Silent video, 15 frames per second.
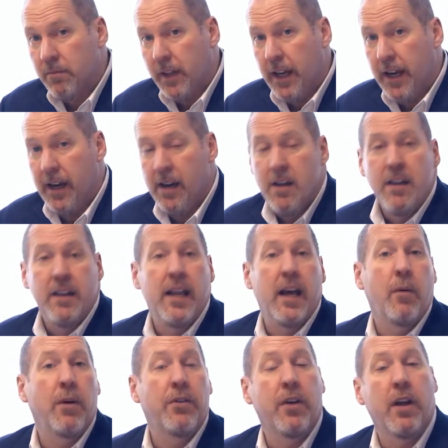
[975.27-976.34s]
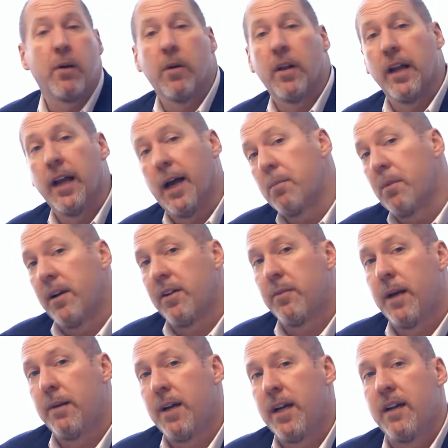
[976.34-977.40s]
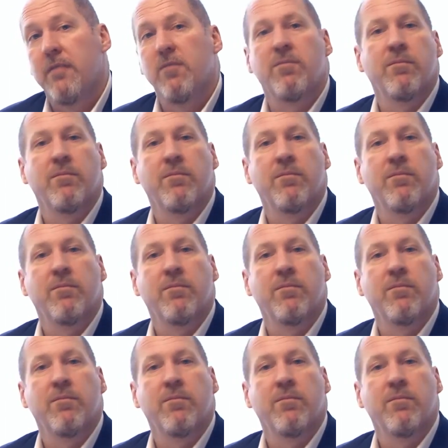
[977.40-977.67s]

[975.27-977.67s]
Okay? Now what's going to really happen is maybe